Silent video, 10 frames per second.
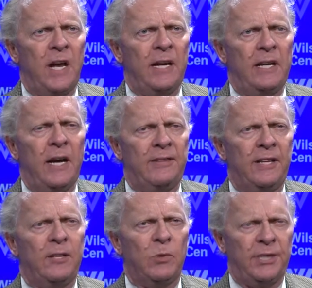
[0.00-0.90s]
I, I
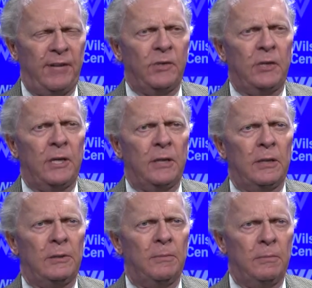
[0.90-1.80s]
think there were several
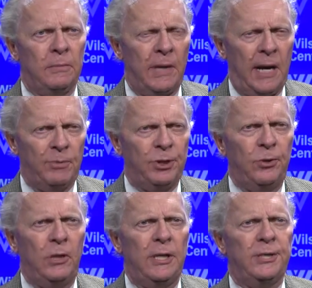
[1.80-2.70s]
uh,
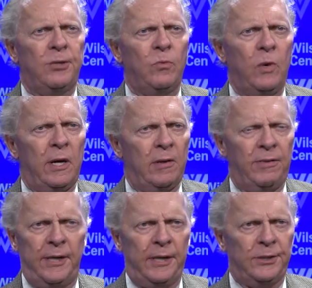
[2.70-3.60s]
opportunities where
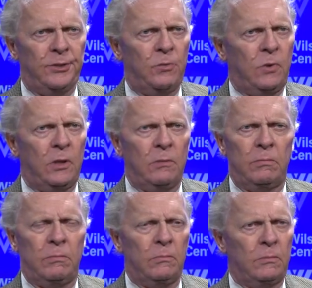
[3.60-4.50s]
things were
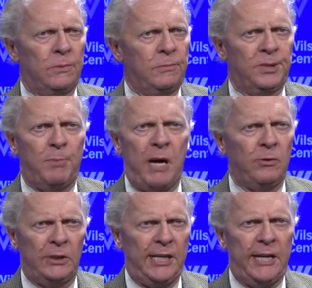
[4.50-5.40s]

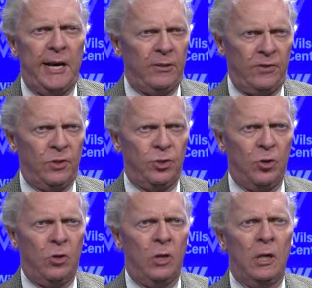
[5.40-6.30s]
spiraling out of
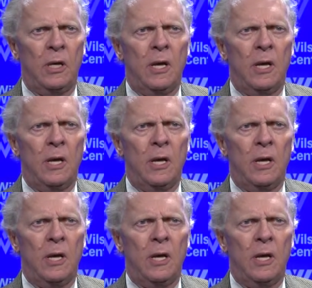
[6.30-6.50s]
control